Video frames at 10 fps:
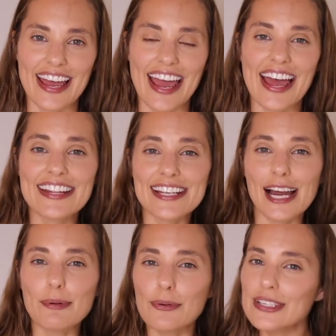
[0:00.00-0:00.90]
and
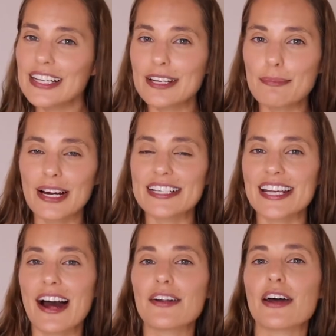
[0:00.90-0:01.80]
I'm only going to break
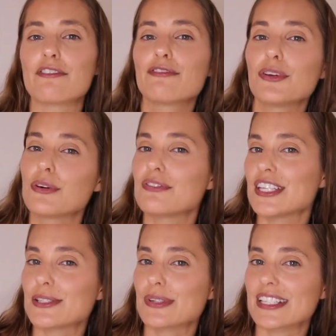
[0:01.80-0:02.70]
down a few of
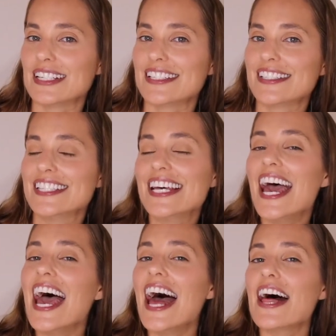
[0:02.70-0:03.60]
these reasons.
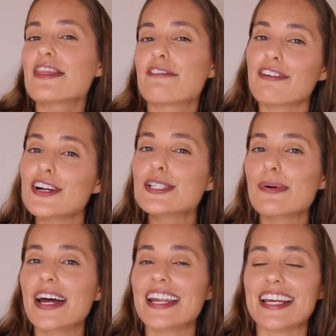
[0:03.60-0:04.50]
The first
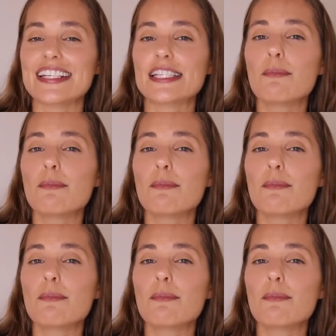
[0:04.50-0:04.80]
one is the